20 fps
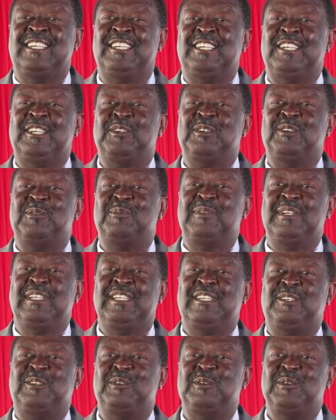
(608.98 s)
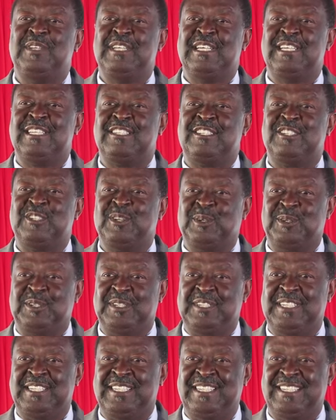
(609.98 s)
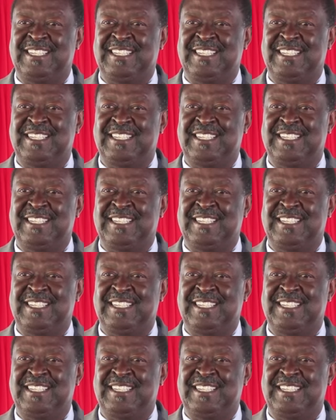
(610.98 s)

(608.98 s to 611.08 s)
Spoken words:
he would be 2 years short